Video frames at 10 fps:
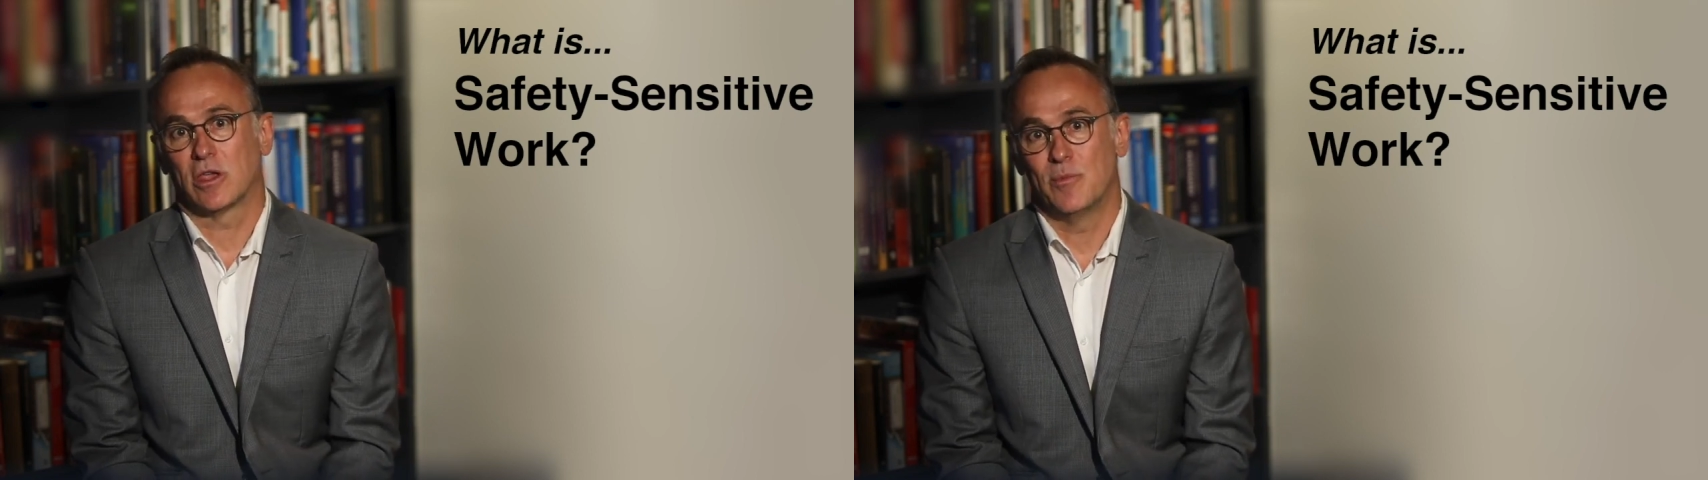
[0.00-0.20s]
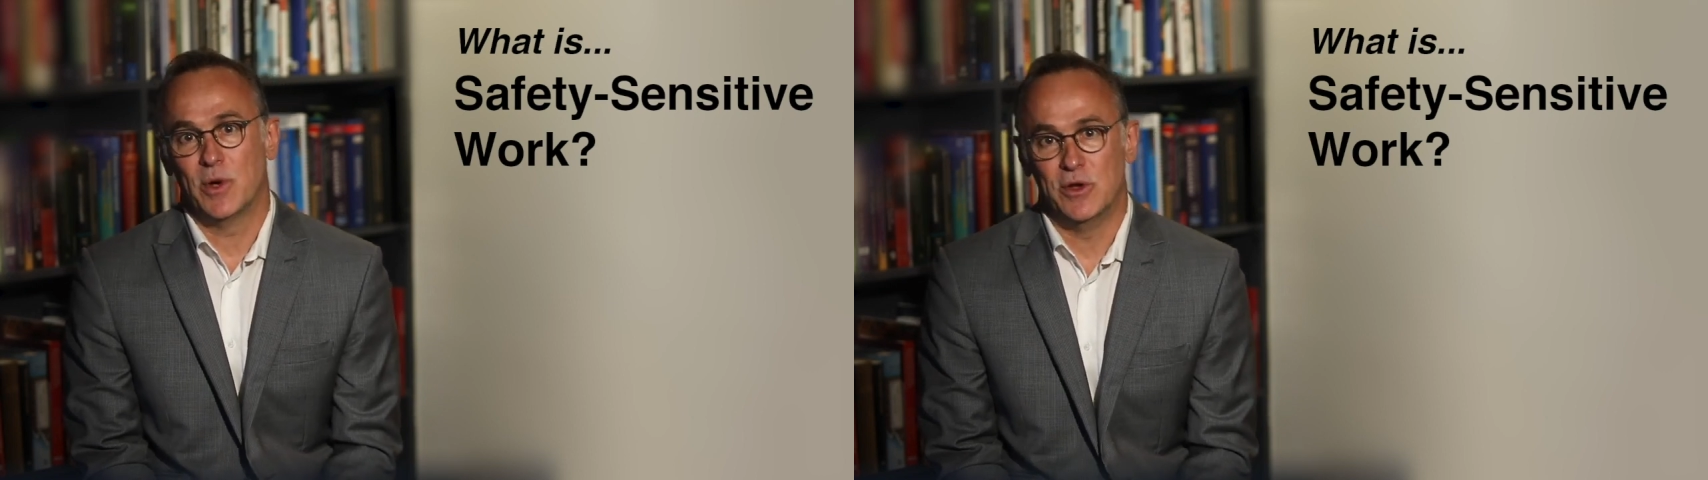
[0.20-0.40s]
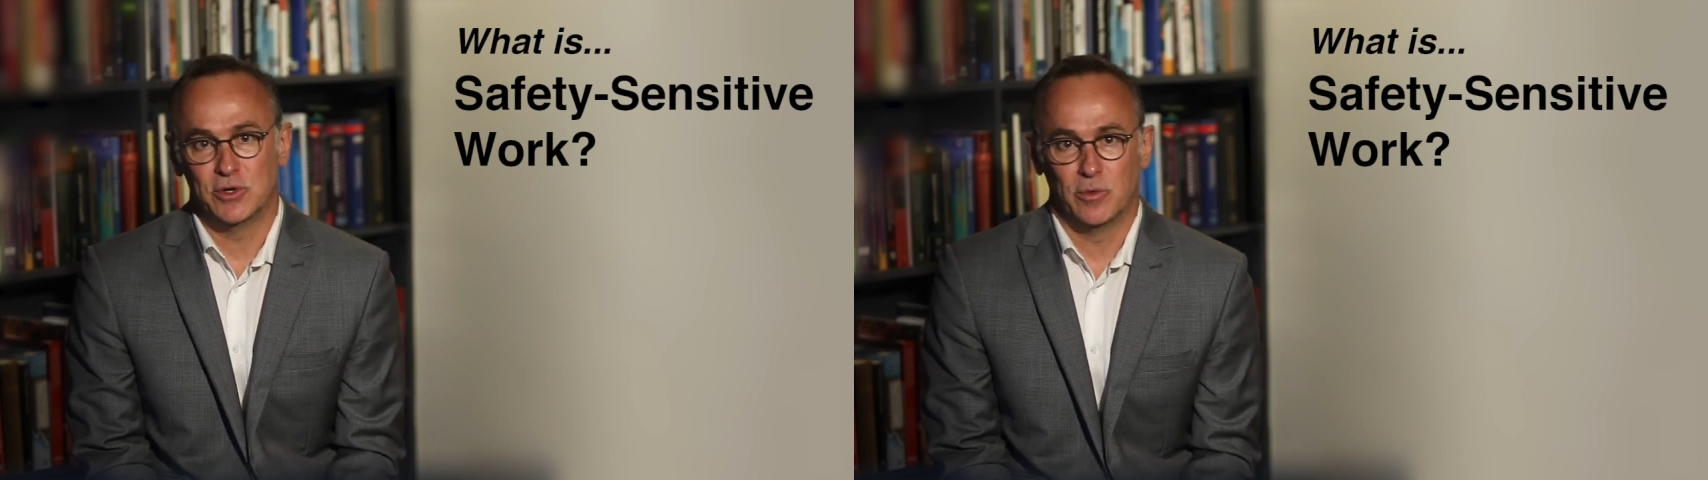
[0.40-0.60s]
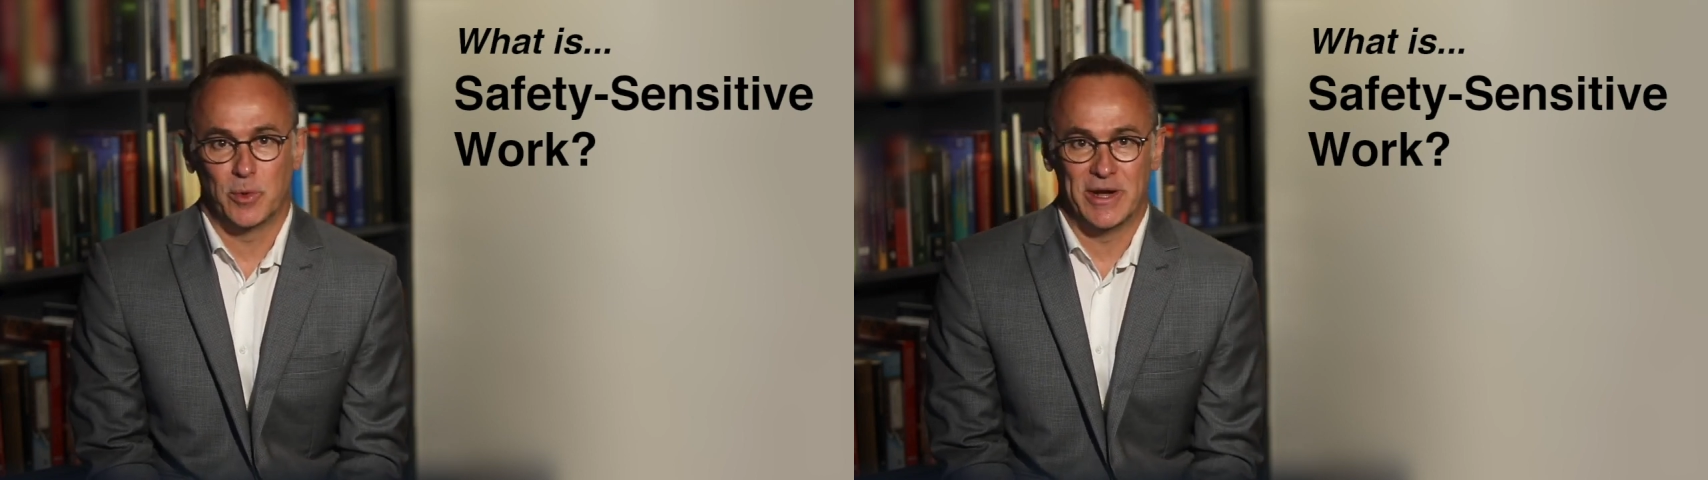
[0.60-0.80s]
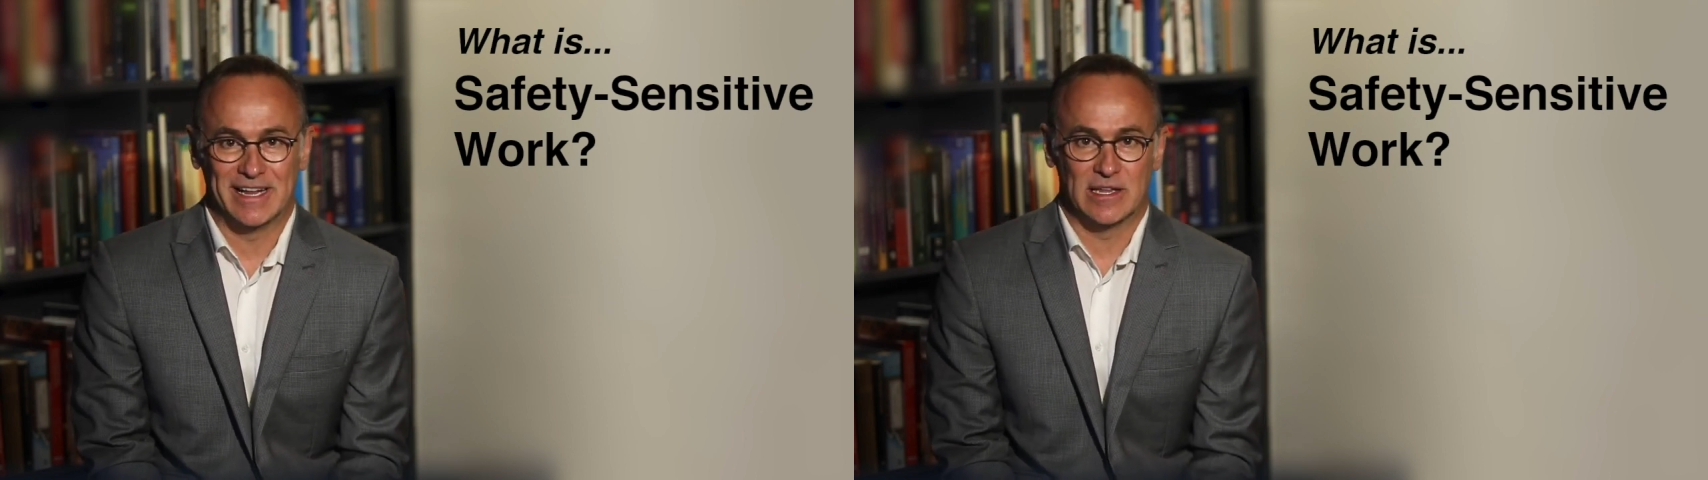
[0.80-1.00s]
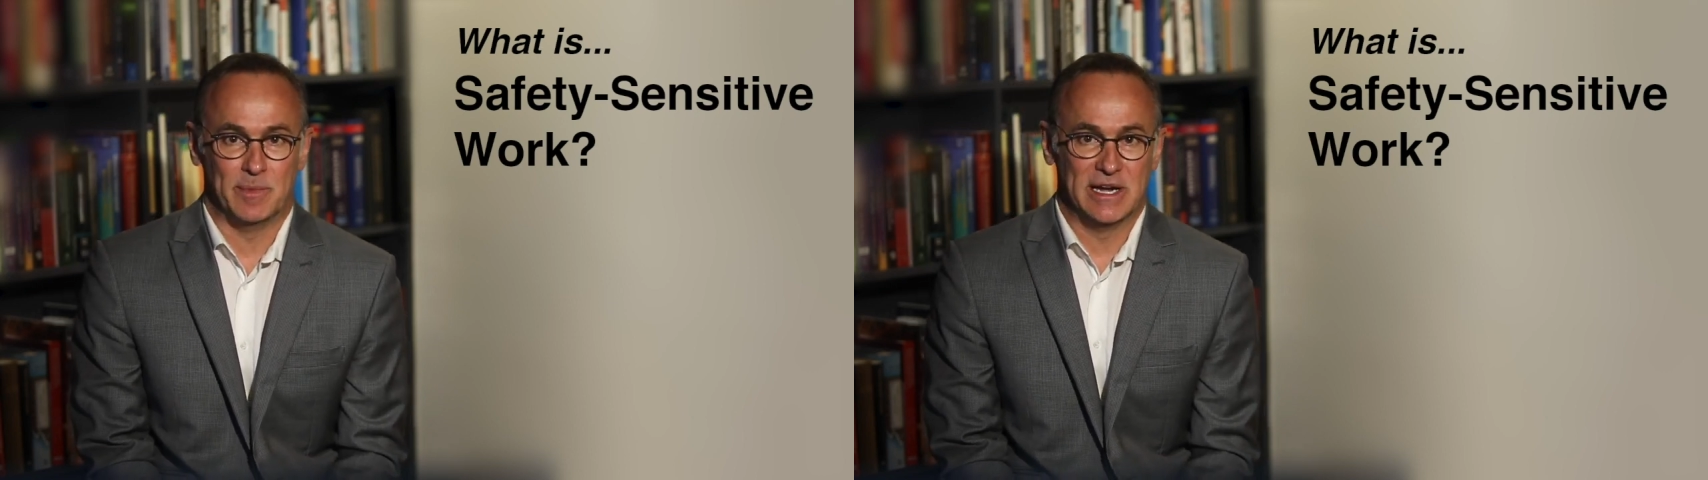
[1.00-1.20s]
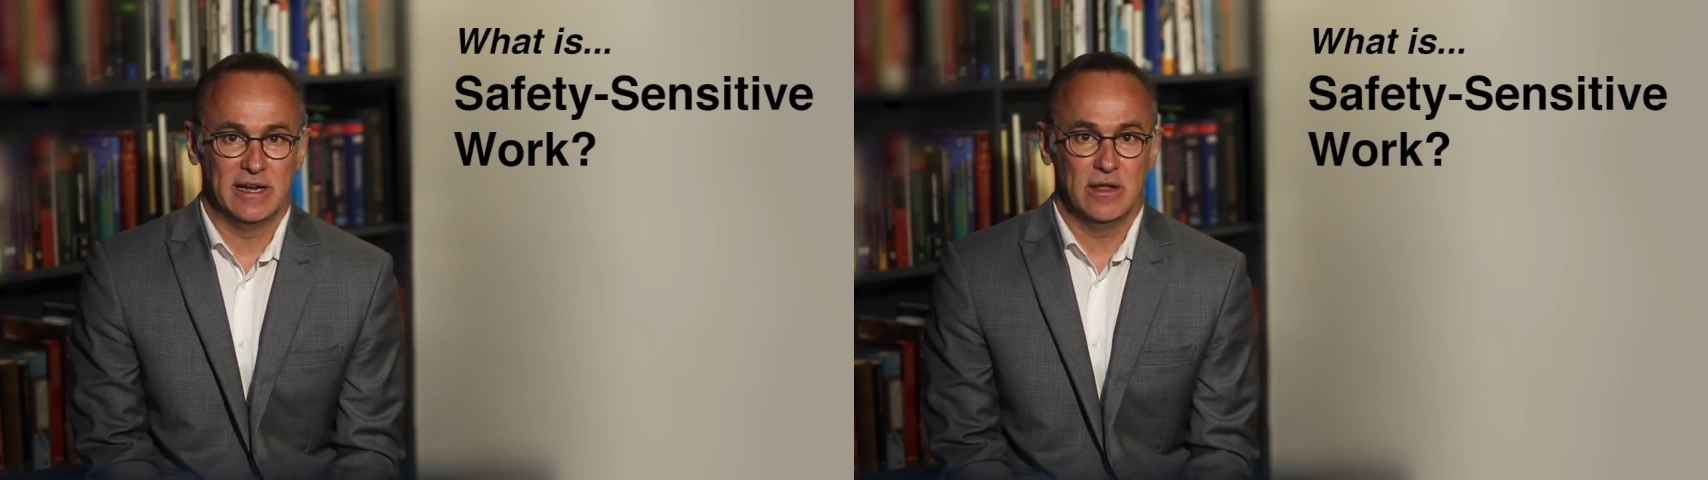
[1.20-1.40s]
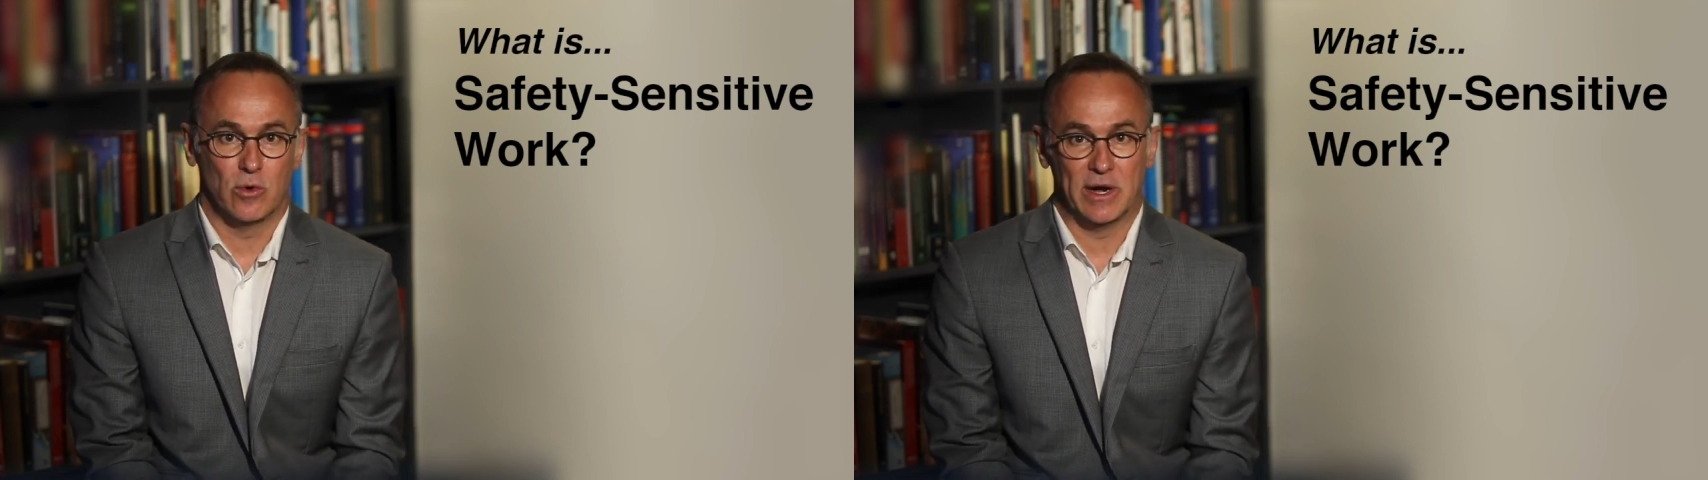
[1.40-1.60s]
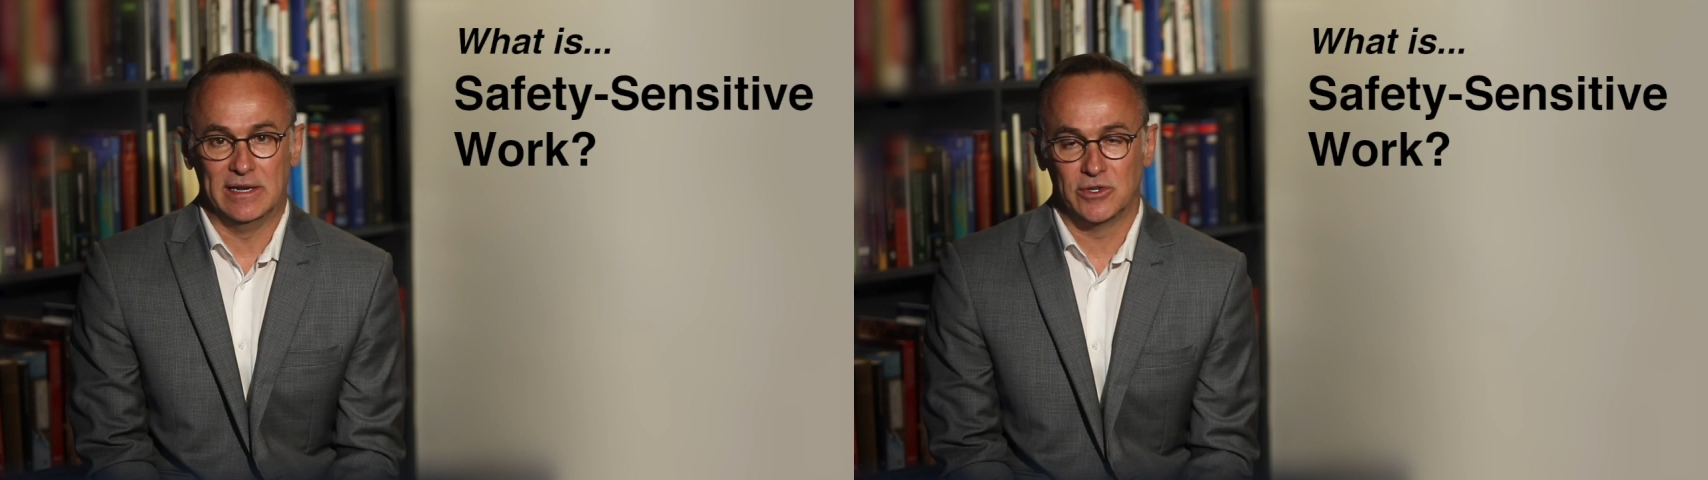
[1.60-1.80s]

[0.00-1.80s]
occupational predictability or